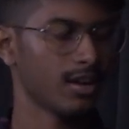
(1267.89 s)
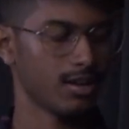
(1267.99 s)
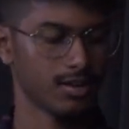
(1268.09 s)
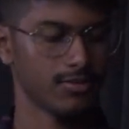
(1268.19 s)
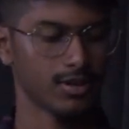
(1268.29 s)

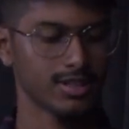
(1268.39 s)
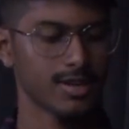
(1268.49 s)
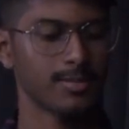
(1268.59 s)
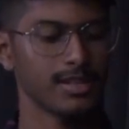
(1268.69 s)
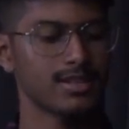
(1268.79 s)
of course,
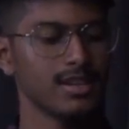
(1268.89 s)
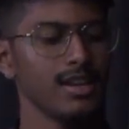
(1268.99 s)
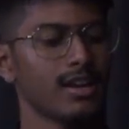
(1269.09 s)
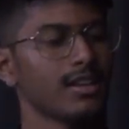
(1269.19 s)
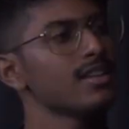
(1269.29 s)
compulsory,
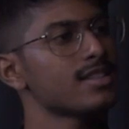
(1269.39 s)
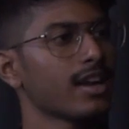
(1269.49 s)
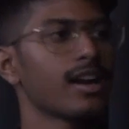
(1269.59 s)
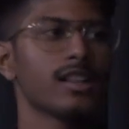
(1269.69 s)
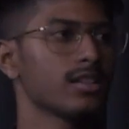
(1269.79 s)
and then
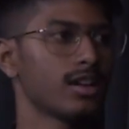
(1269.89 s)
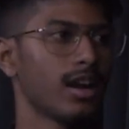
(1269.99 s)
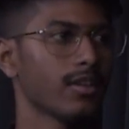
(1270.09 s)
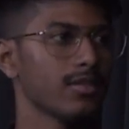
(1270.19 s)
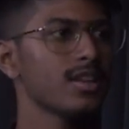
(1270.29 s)
second and third
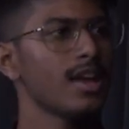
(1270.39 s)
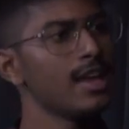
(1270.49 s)
language.